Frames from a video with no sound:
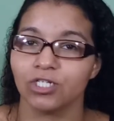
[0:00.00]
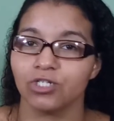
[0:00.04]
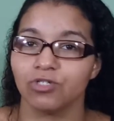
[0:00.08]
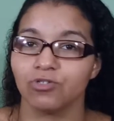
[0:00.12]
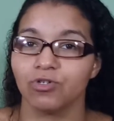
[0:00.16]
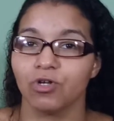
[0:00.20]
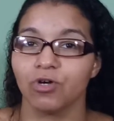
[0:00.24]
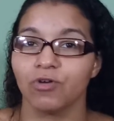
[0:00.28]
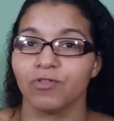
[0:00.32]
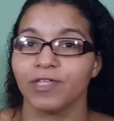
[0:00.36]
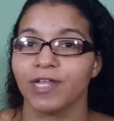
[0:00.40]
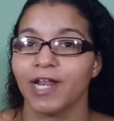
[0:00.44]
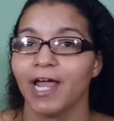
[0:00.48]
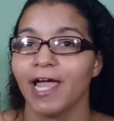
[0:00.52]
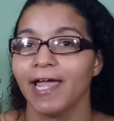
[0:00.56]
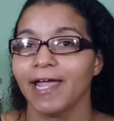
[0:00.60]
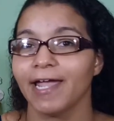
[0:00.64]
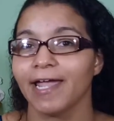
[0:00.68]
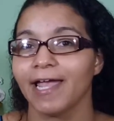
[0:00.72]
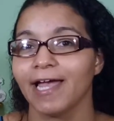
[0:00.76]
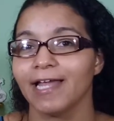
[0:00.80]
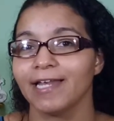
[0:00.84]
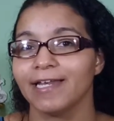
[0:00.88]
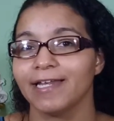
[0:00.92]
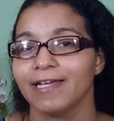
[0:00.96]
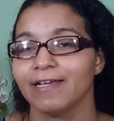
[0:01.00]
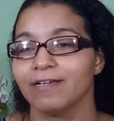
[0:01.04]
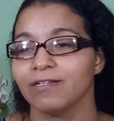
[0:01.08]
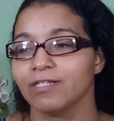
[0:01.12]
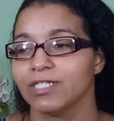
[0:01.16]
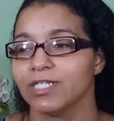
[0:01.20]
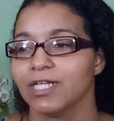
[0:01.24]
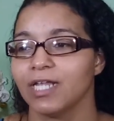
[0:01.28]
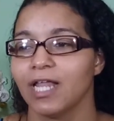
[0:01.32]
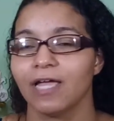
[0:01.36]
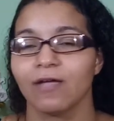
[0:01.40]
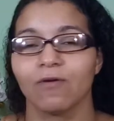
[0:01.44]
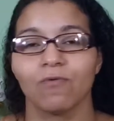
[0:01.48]
you know that I had got down to
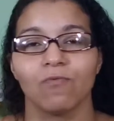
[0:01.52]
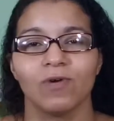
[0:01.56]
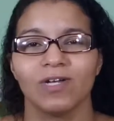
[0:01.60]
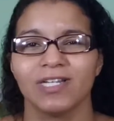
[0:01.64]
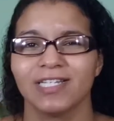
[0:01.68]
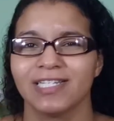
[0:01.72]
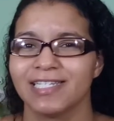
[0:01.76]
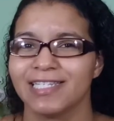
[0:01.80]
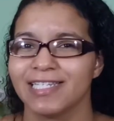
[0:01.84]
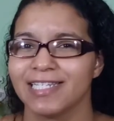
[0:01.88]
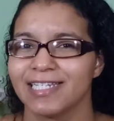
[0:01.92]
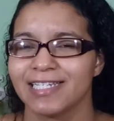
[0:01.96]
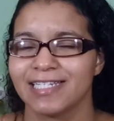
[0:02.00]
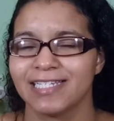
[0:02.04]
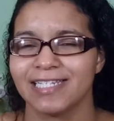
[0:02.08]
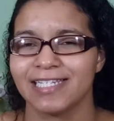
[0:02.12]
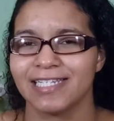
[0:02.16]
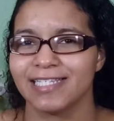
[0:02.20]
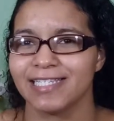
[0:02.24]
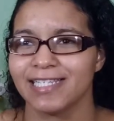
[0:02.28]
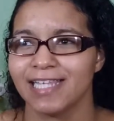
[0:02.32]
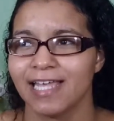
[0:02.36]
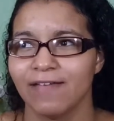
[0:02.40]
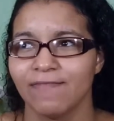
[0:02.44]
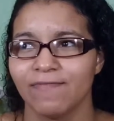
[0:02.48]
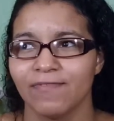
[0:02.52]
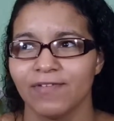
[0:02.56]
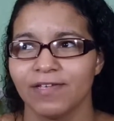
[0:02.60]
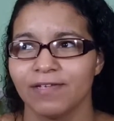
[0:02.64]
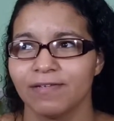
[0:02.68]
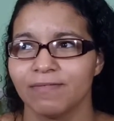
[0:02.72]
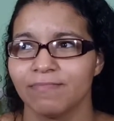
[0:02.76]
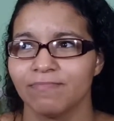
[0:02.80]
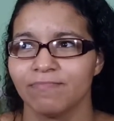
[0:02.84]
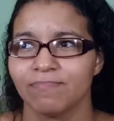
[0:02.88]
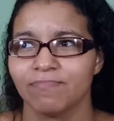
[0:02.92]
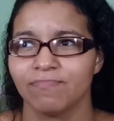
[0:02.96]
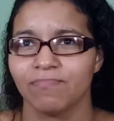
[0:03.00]
like
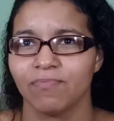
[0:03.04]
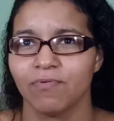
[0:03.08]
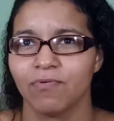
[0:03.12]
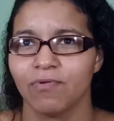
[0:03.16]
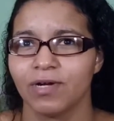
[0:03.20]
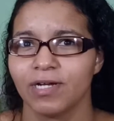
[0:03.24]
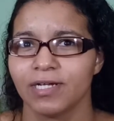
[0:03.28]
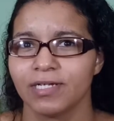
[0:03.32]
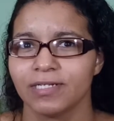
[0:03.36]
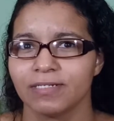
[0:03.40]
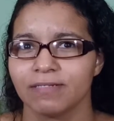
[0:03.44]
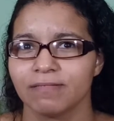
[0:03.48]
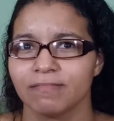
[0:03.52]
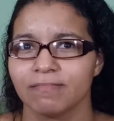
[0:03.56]
167 point